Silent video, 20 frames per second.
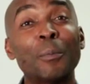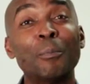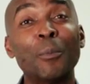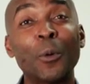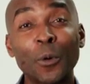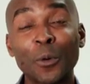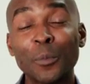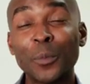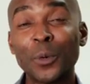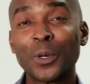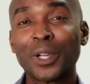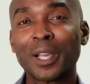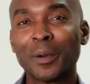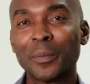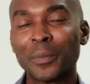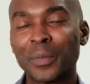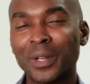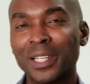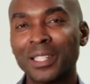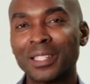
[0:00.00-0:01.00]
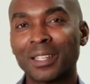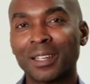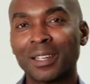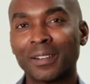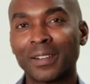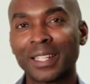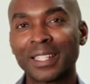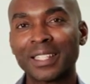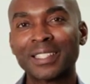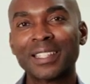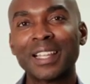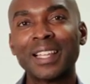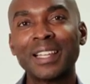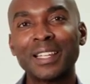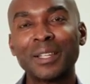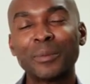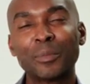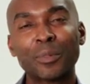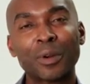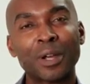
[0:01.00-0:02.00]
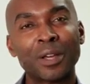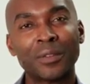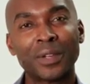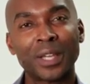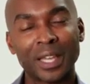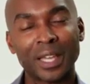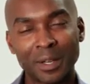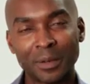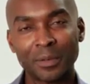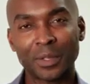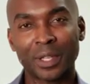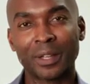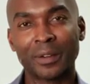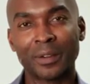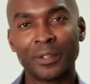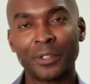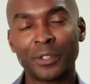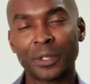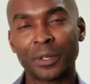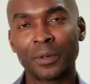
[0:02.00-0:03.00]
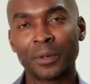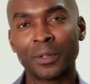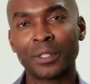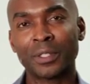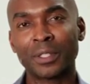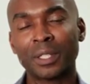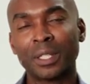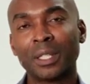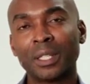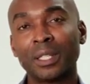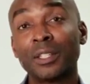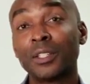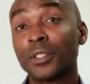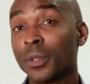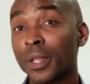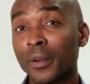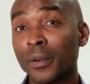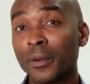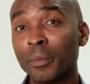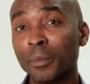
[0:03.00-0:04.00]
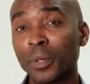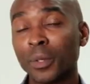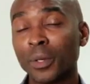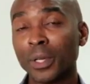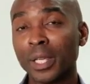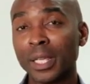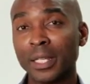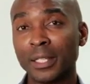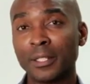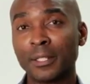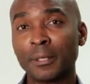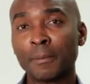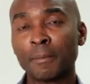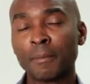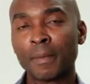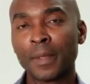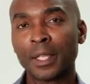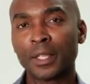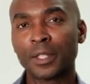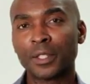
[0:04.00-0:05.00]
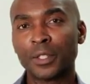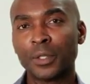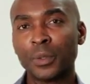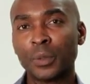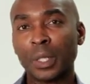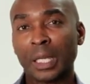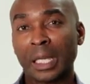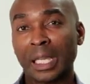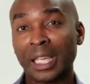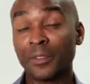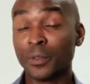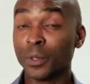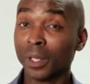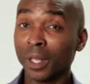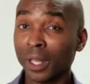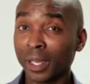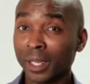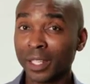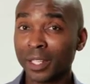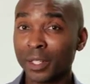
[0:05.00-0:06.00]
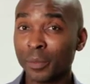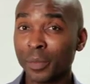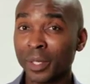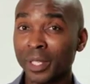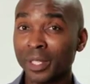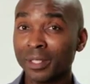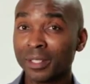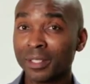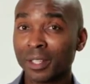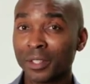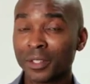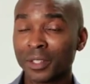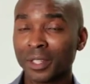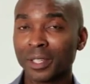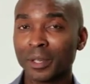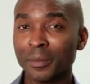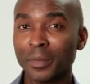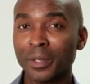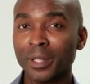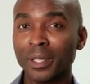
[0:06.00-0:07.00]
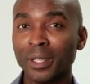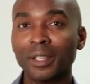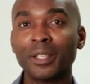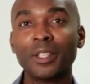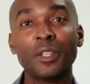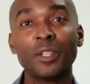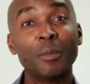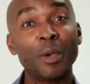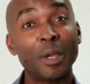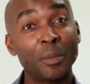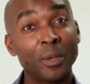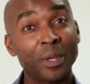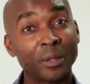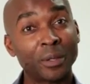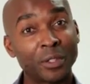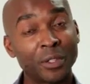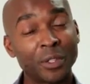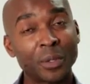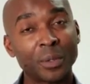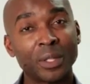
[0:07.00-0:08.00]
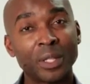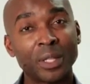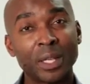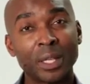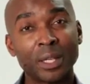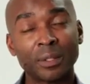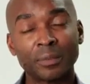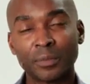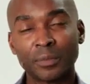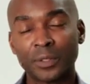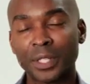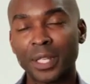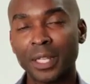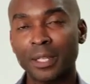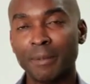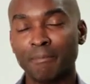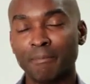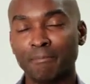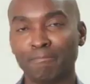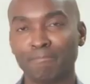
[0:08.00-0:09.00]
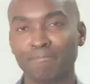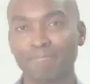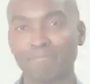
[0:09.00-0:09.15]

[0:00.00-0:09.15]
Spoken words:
More and more companies are extending private healthcare insurance to their employees. So if you're lucky to be in such a company, you may be able to join their scheme.